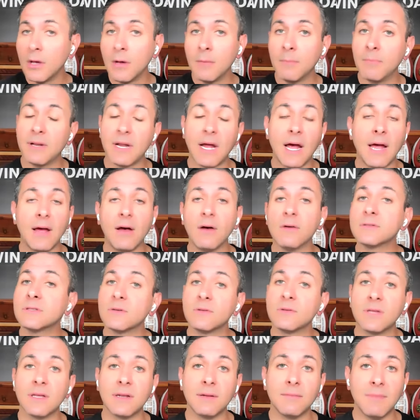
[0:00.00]
But I also
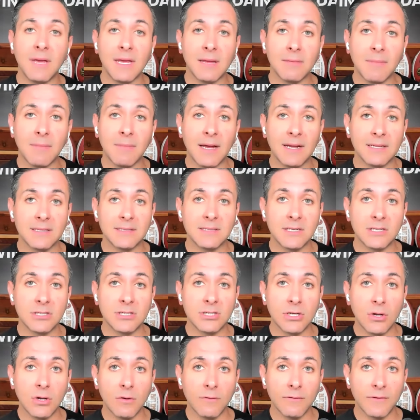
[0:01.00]
didn't make my
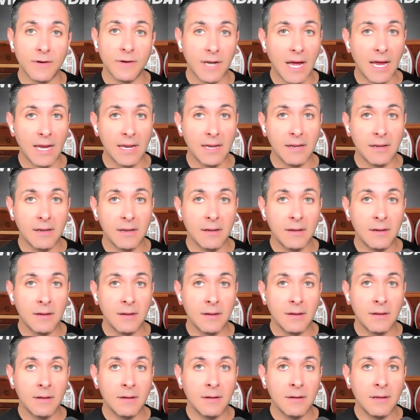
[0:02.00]
decision overnight.
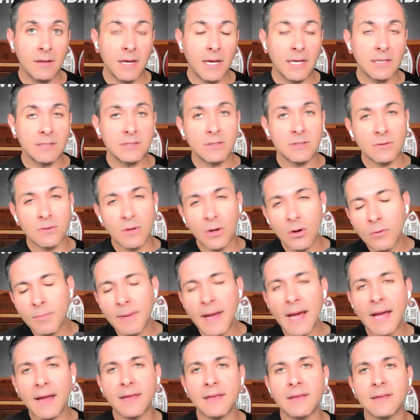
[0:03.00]
And so go
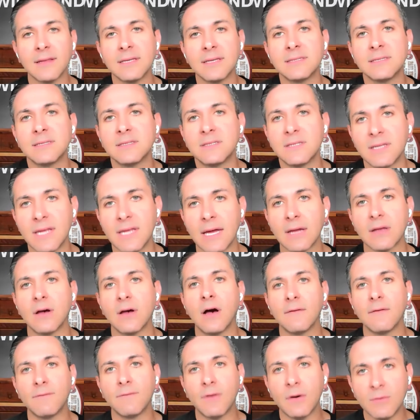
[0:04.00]
back and listen to that
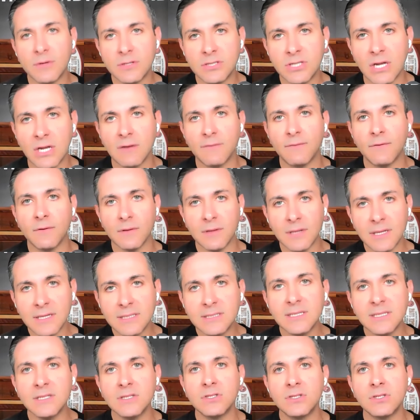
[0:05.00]
convo with Jennifer.
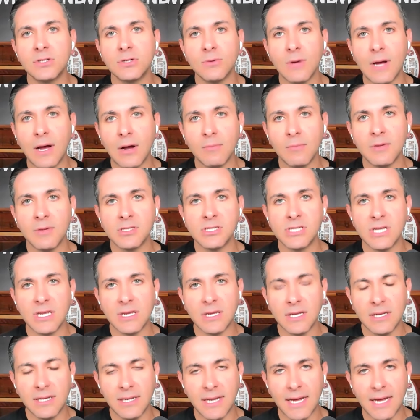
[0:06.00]
Listen to how much she
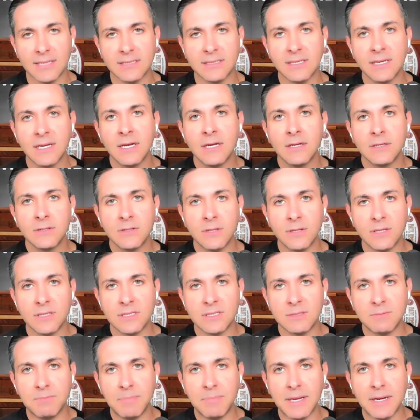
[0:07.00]
connects to the
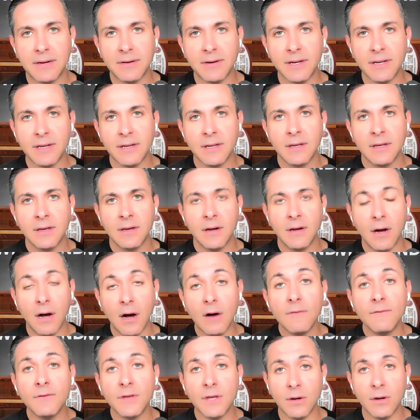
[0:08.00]
spirit
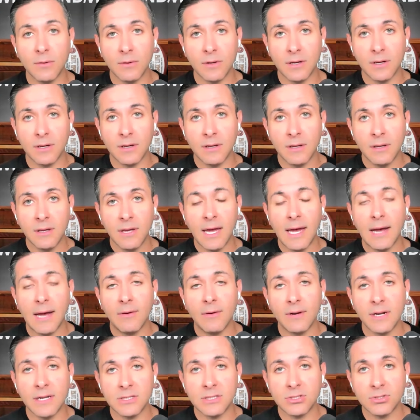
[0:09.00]
of yoga, how
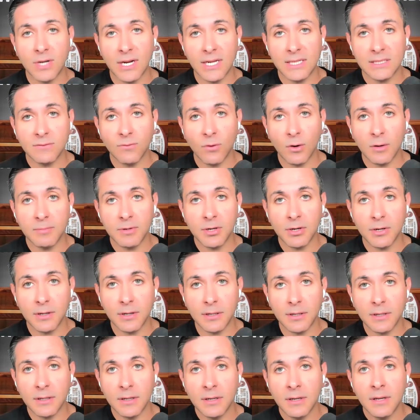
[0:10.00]
it has transformed
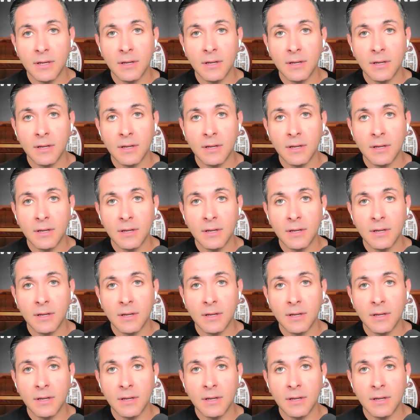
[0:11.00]
her.